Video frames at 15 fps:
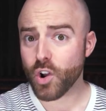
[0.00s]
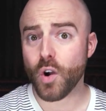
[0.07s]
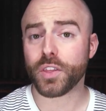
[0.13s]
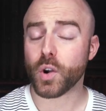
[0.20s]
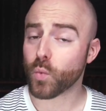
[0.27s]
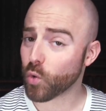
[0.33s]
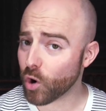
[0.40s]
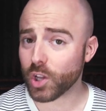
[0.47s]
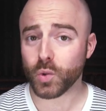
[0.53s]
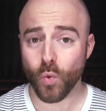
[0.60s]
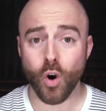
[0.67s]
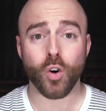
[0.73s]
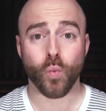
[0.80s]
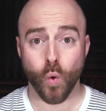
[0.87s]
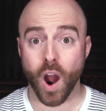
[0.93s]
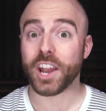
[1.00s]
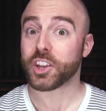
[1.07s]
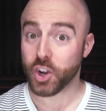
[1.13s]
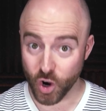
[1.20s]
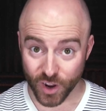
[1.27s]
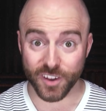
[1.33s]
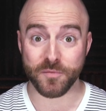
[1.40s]
know that World War I
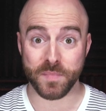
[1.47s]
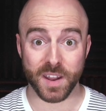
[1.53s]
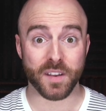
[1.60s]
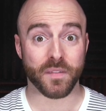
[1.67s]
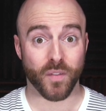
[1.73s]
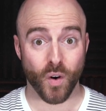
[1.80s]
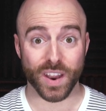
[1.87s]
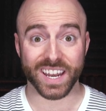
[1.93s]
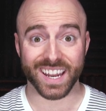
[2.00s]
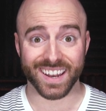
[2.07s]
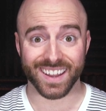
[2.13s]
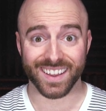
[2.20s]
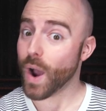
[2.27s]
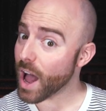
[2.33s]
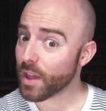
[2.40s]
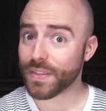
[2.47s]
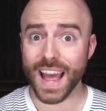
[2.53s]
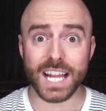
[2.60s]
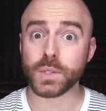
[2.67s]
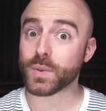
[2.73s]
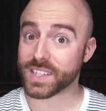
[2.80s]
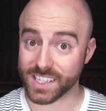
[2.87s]
could have been avoided? Well,
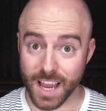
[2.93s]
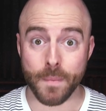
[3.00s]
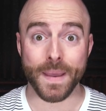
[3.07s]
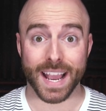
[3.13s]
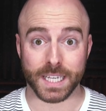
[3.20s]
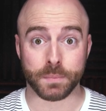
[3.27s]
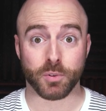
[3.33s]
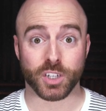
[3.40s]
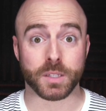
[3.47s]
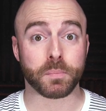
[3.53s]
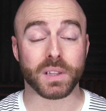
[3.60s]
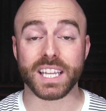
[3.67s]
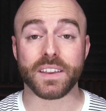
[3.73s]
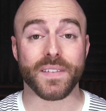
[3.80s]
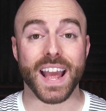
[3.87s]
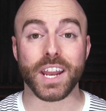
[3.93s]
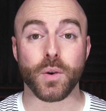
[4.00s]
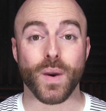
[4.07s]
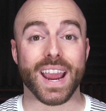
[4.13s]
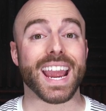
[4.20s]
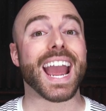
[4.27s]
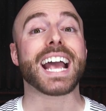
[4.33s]
that's what some experts believe
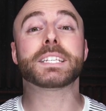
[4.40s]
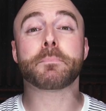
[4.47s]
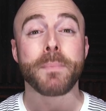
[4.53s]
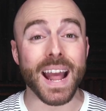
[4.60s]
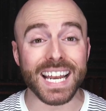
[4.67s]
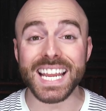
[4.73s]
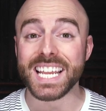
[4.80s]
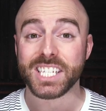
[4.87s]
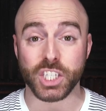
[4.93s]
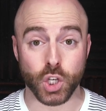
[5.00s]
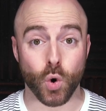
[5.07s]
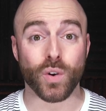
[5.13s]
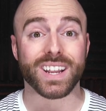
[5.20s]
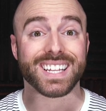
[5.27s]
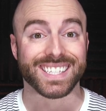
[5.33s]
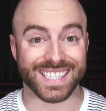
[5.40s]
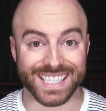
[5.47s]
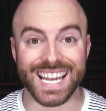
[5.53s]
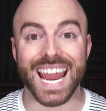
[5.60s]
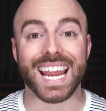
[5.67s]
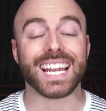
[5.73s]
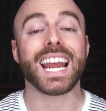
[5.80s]
anyway, as many historians
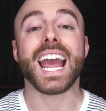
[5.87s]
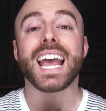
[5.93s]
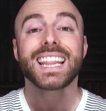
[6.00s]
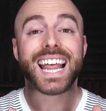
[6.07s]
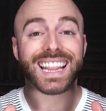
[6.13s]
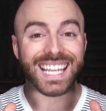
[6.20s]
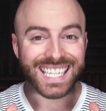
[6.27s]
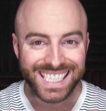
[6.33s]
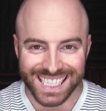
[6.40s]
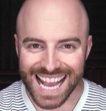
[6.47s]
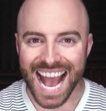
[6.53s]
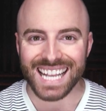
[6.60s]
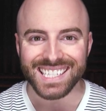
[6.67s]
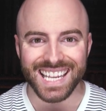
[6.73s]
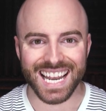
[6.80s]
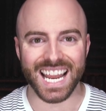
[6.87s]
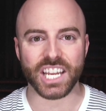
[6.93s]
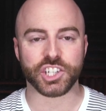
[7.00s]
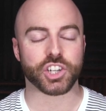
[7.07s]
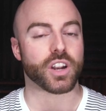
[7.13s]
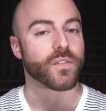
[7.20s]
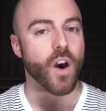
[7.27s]
state that the
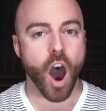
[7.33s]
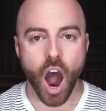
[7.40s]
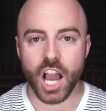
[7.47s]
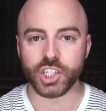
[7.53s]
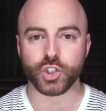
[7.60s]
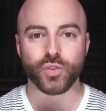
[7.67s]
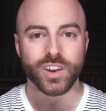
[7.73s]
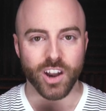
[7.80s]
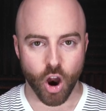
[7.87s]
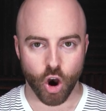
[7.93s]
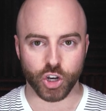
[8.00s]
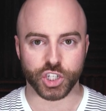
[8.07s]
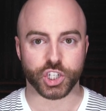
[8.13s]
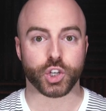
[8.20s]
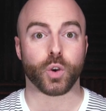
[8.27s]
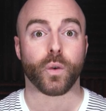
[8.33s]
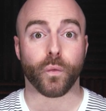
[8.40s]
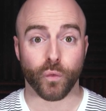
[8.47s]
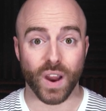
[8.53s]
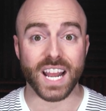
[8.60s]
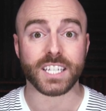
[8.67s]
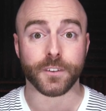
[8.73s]
assassination of Austrian Archduke
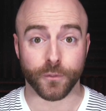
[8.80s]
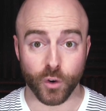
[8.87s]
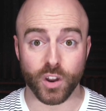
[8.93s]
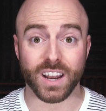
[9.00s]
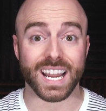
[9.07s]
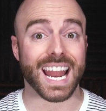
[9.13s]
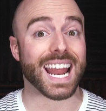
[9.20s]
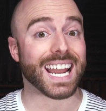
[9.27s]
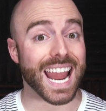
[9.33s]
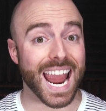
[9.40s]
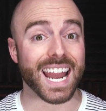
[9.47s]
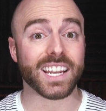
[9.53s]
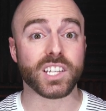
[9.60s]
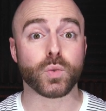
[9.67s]
Franz Ferdinand and